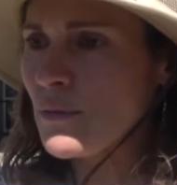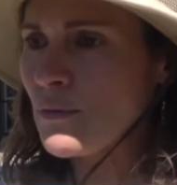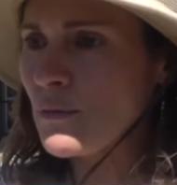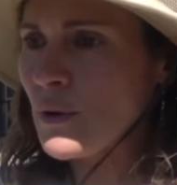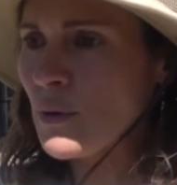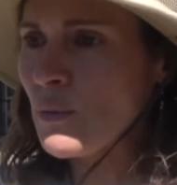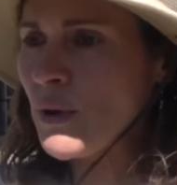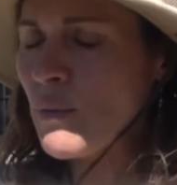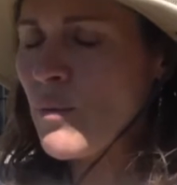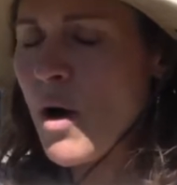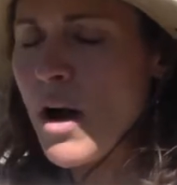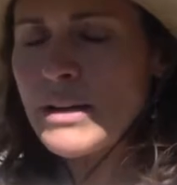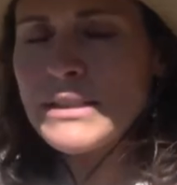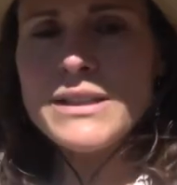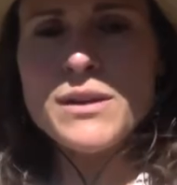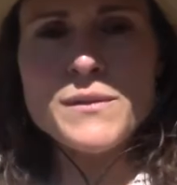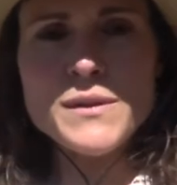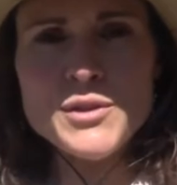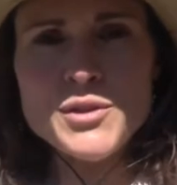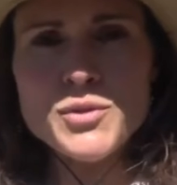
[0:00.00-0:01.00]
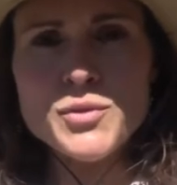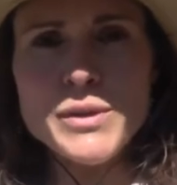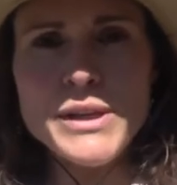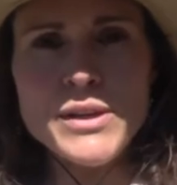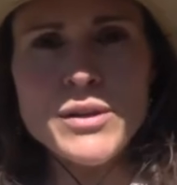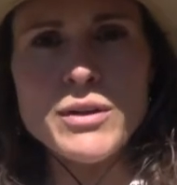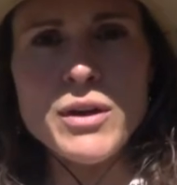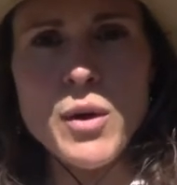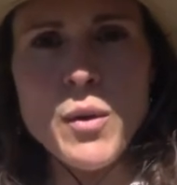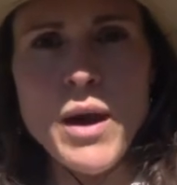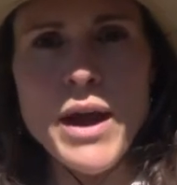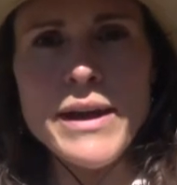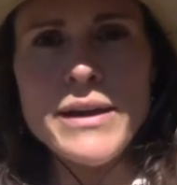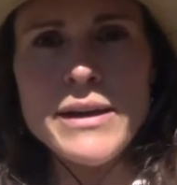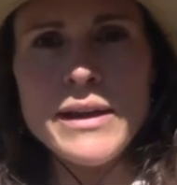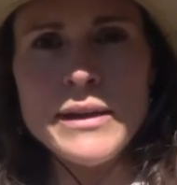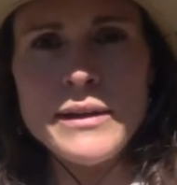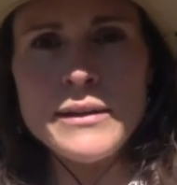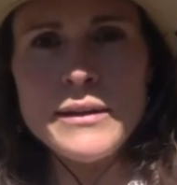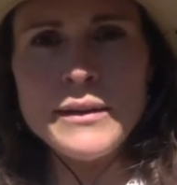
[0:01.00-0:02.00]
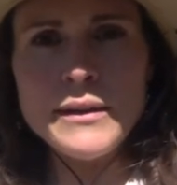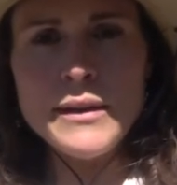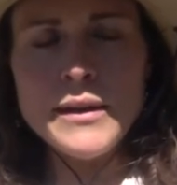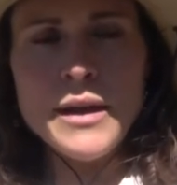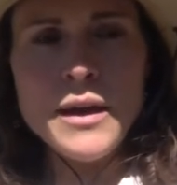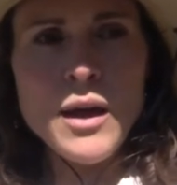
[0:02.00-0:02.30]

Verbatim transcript: when we walk down the street or go hiking,